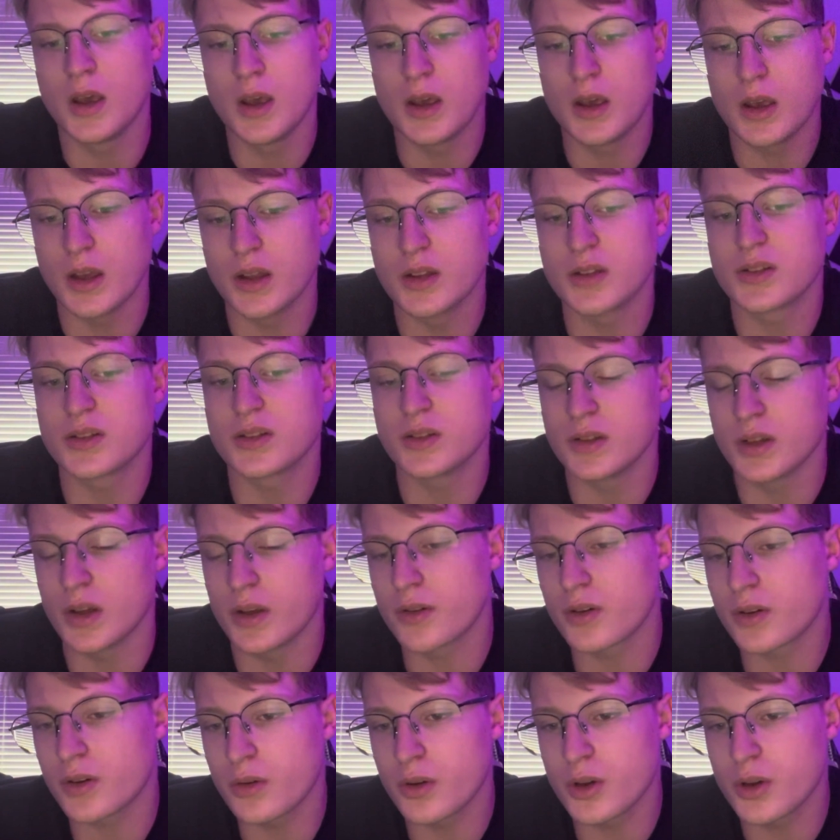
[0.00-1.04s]
into the
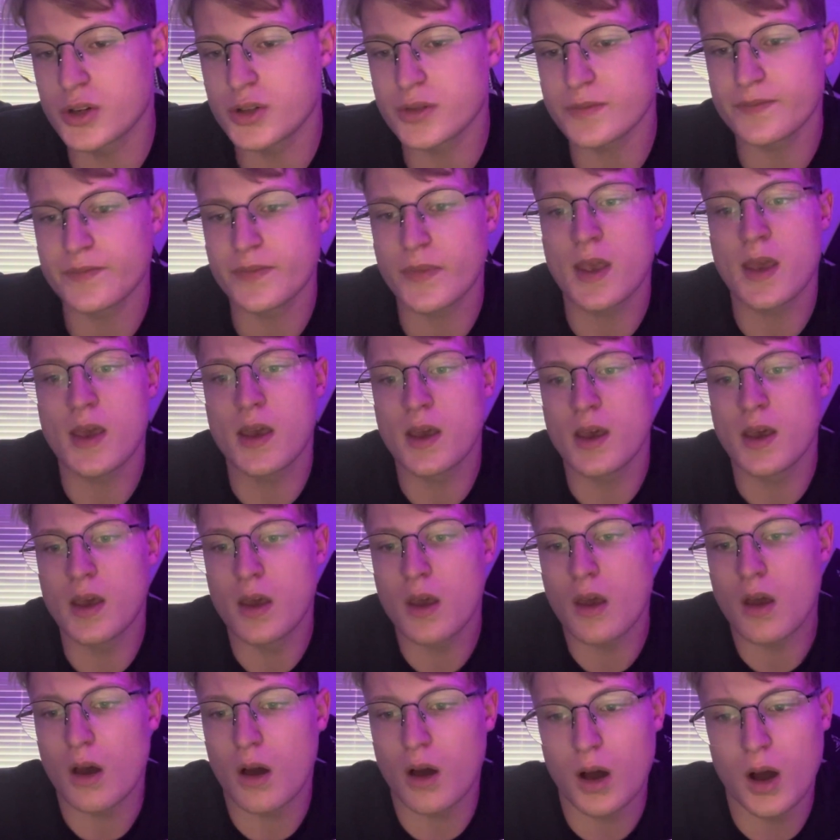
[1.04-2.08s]
other equation.
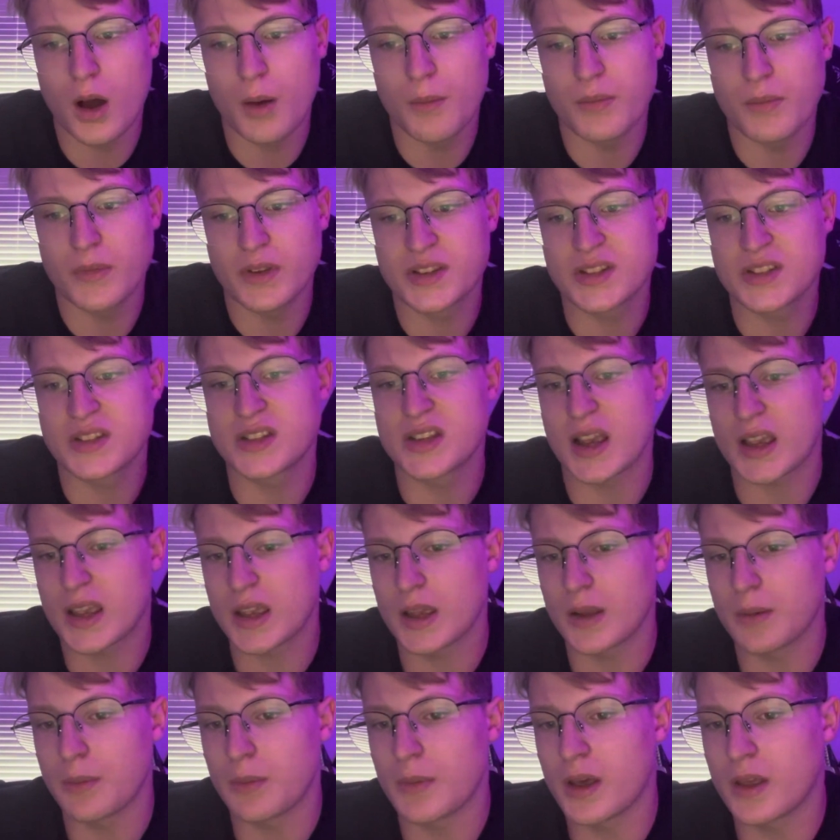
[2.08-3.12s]
The
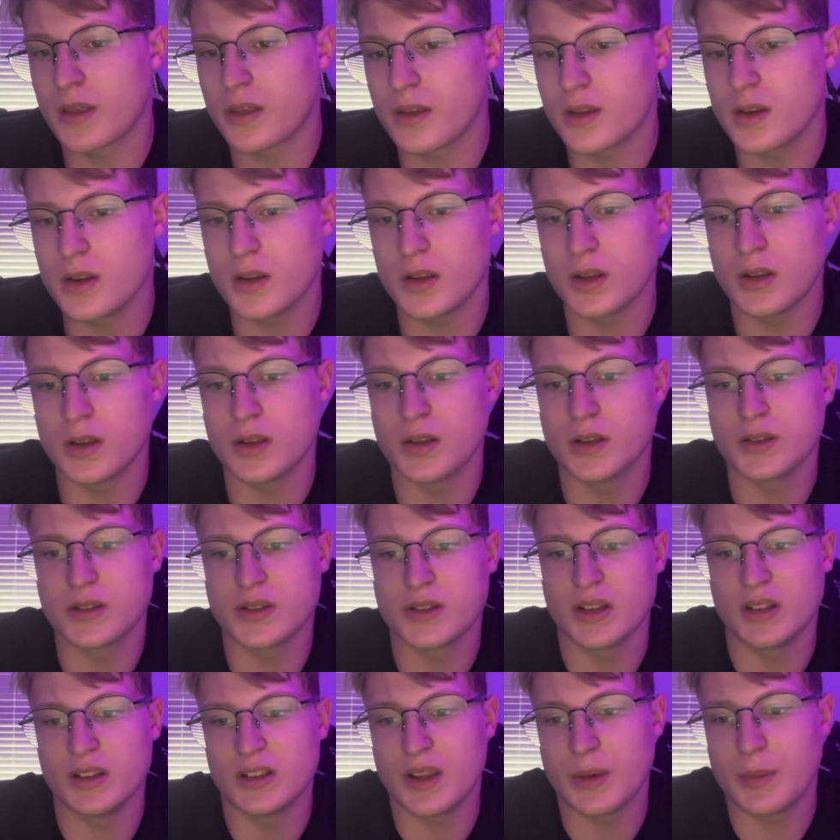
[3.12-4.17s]
second method is
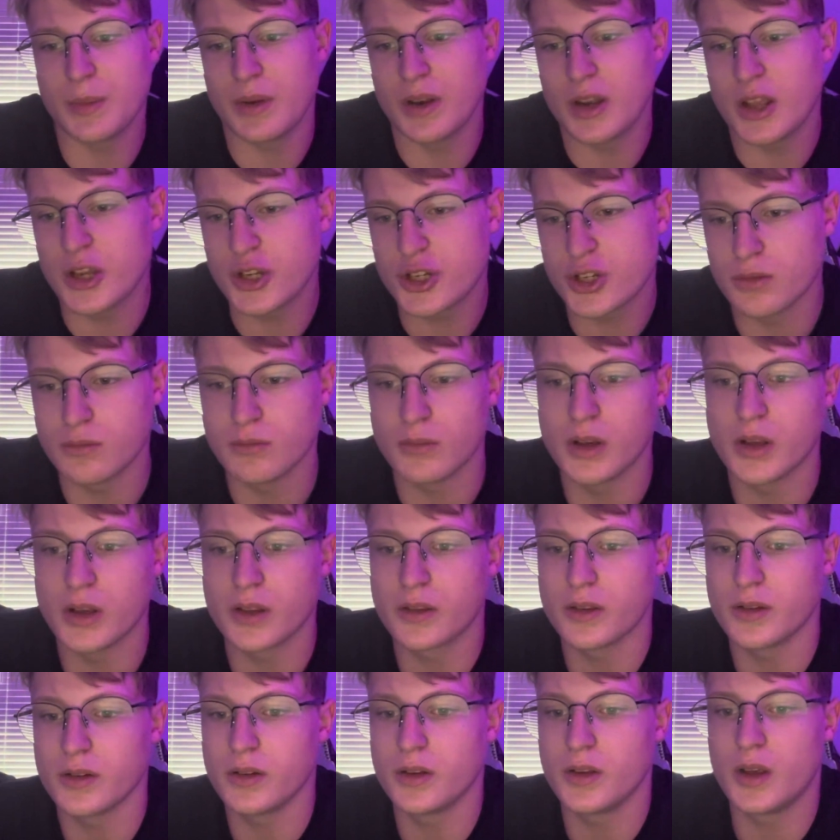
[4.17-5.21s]
the elimination
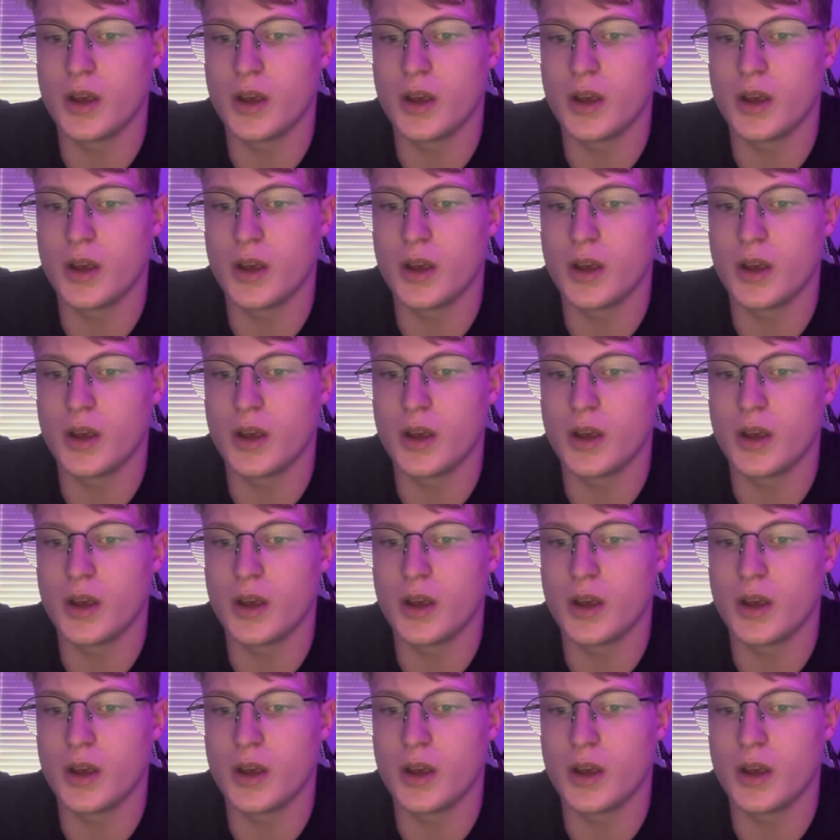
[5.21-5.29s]
method.